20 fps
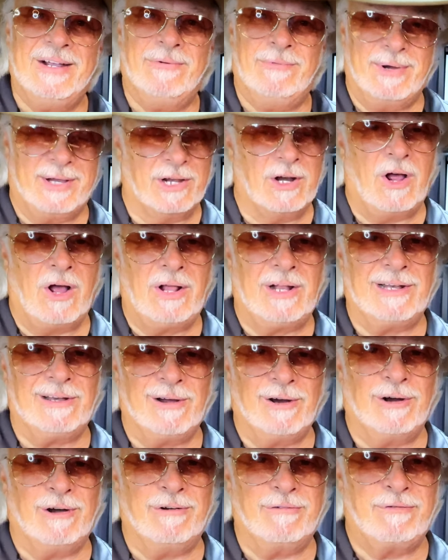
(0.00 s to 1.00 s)
We can all
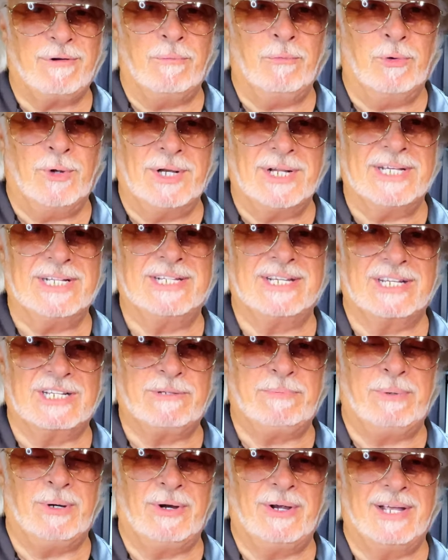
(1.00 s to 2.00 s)
learn from Willie's
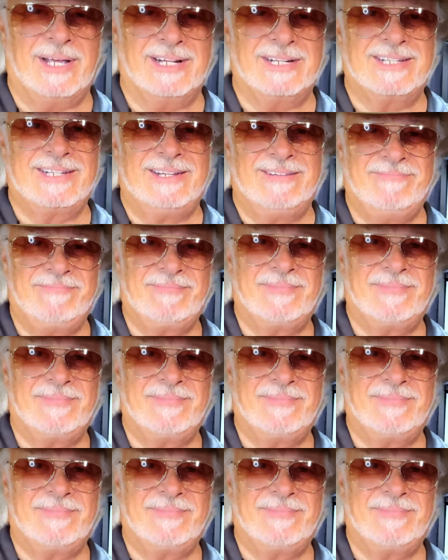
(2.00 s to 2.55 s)
experience.